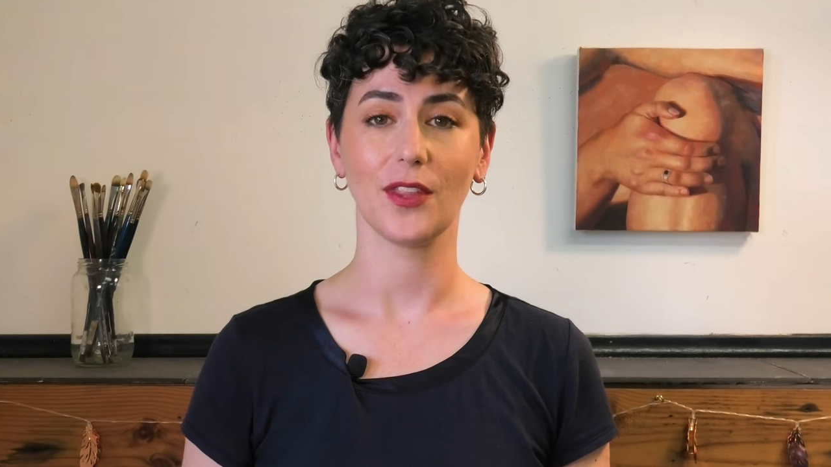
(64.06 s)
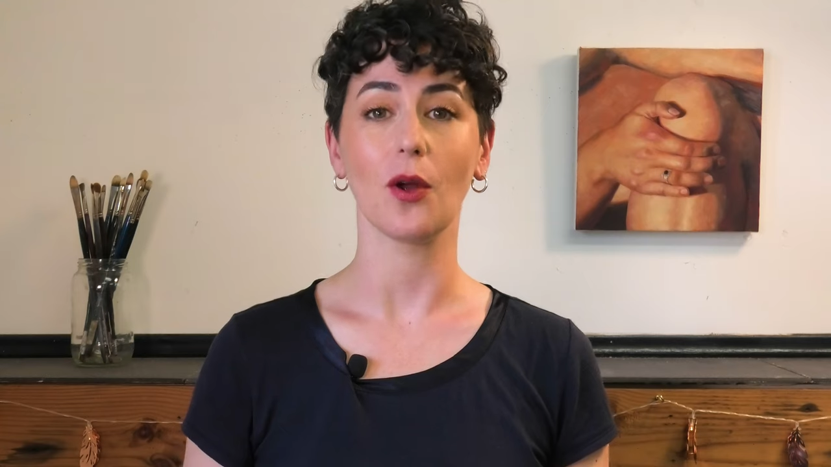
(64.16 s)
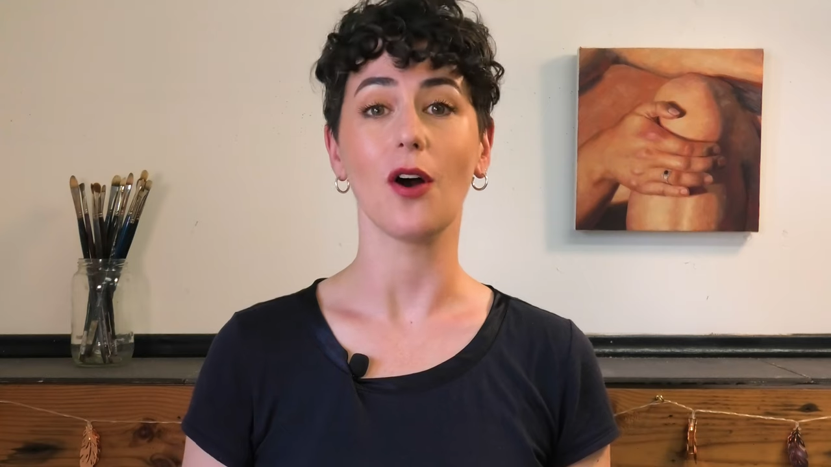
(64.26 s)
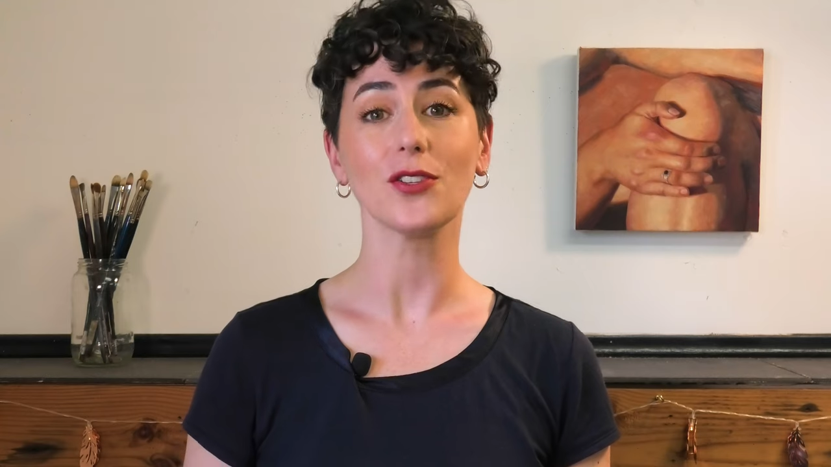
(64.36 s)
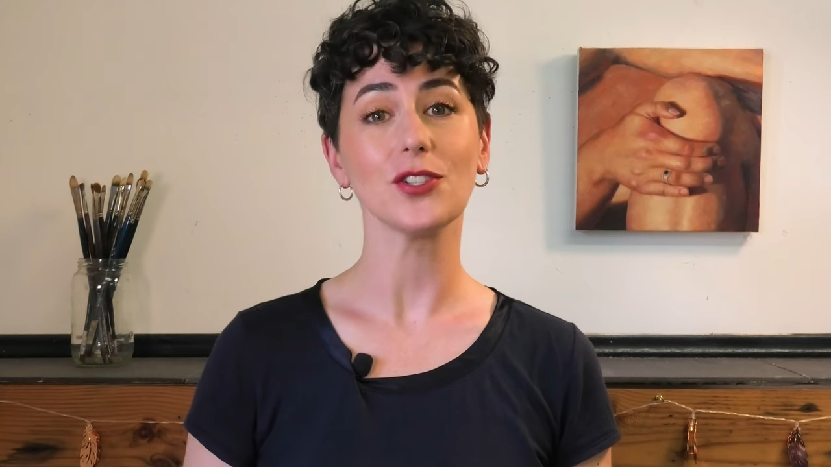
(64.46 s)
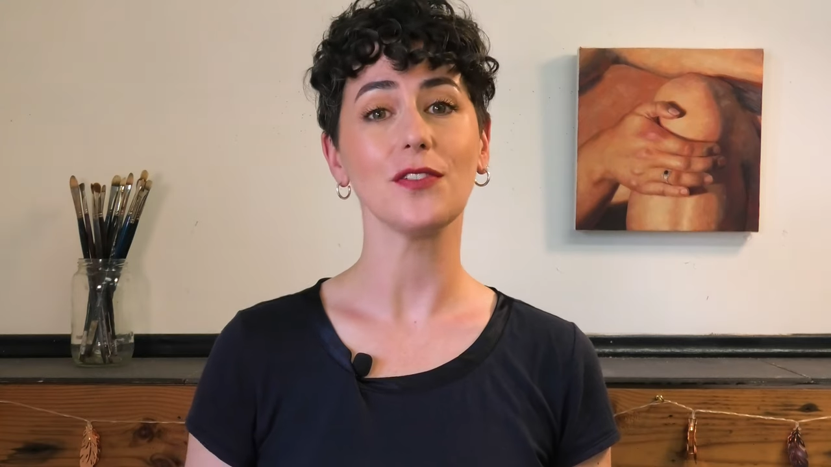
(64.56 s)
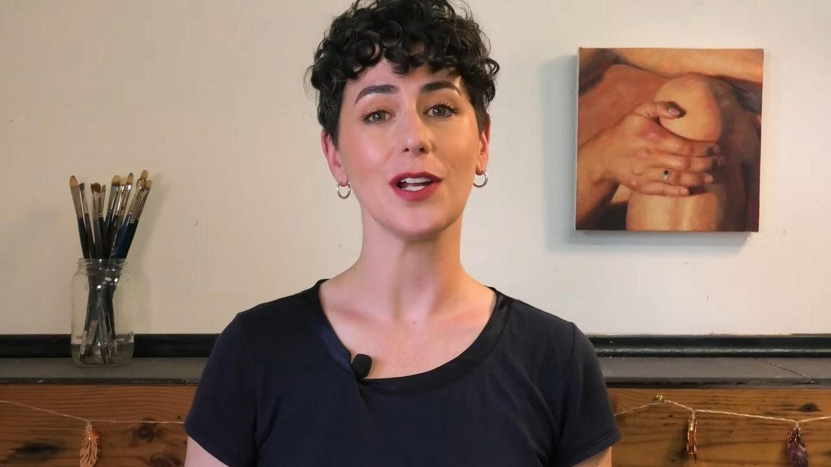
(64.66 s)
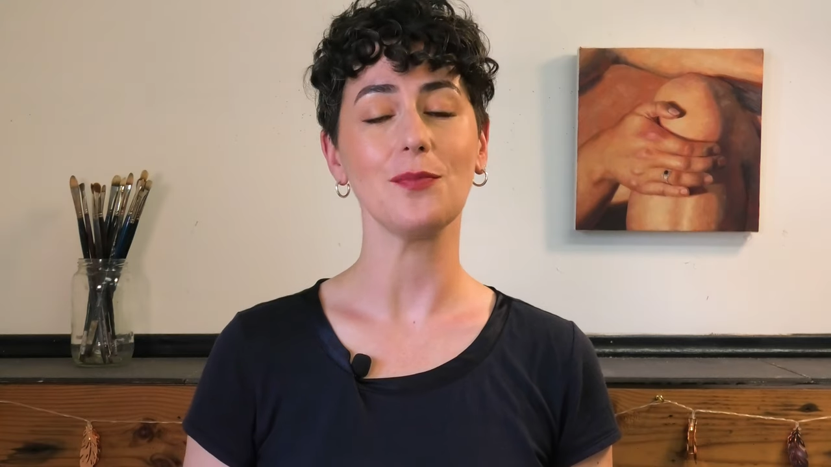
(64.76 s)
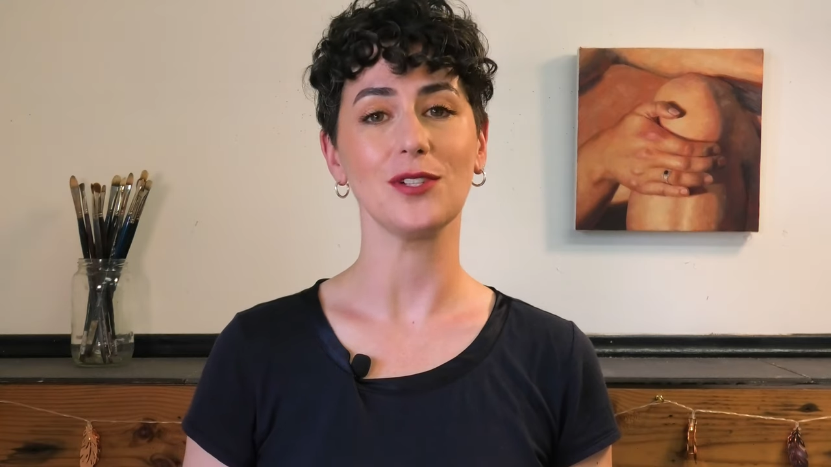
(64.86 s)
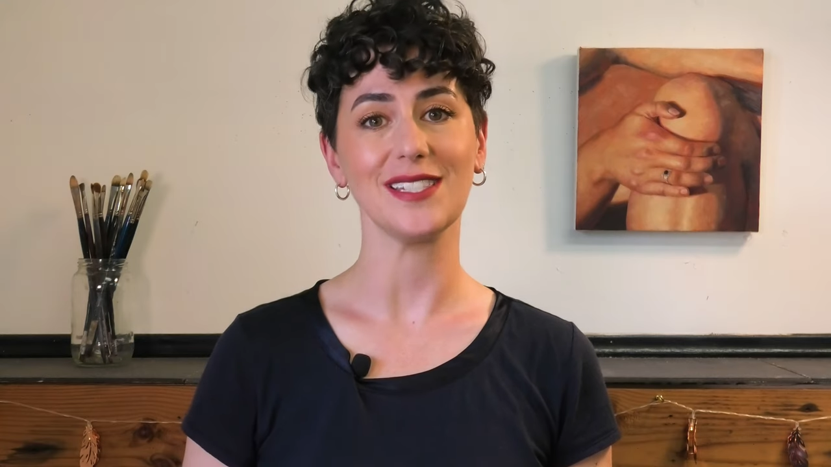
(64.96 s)
They're also
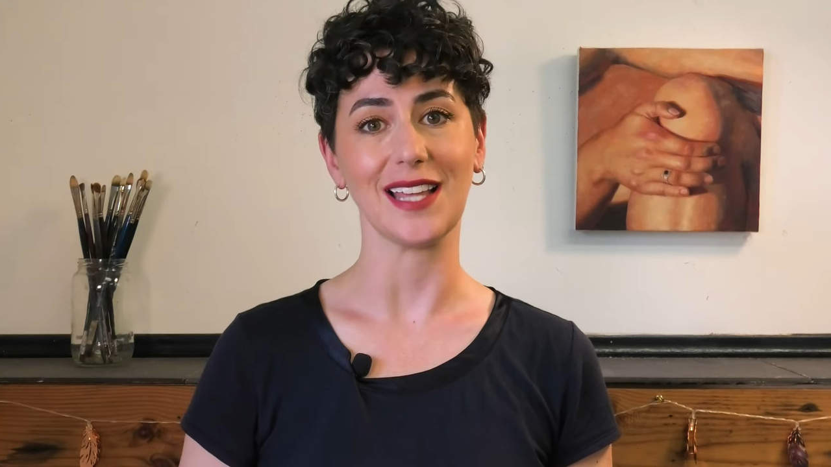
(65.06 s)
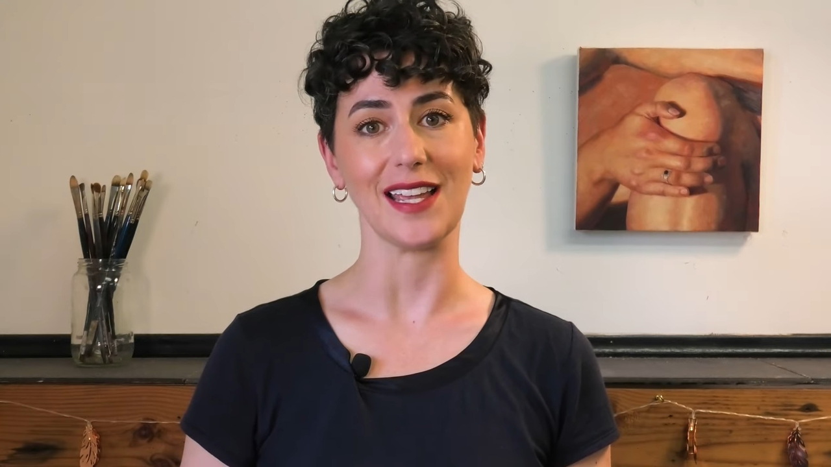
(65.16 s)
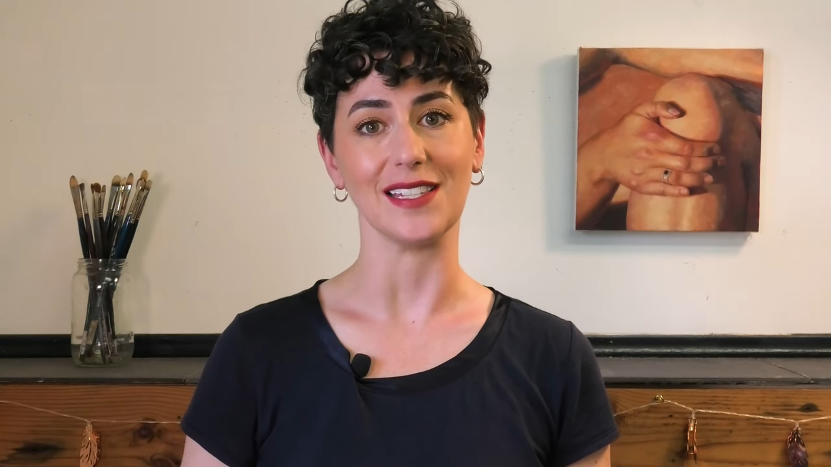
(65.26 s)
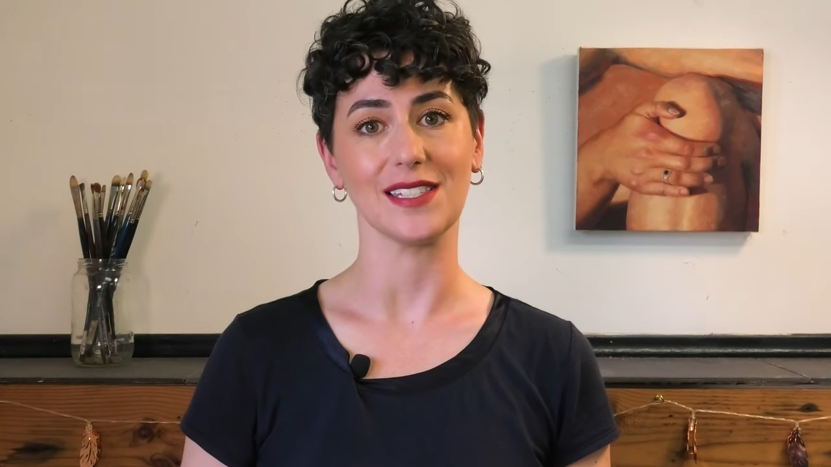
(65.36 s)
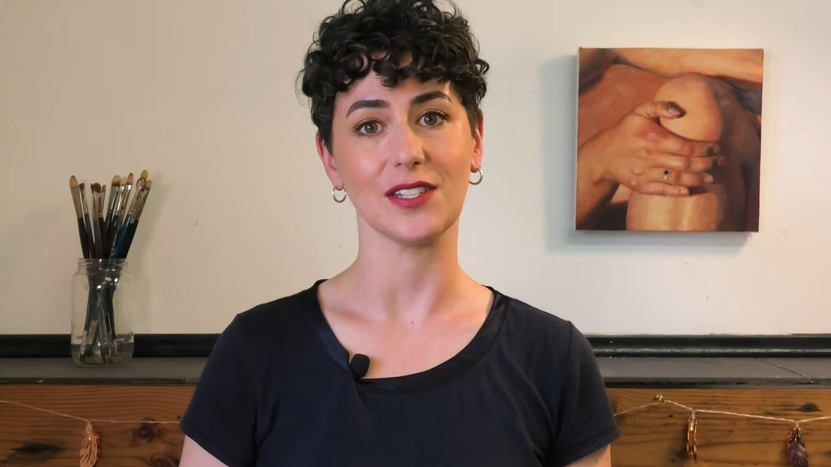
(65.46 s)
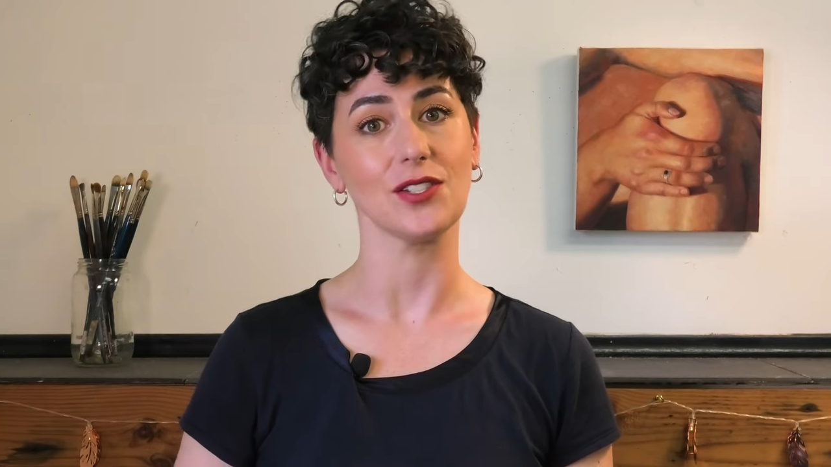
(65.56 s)
very precise,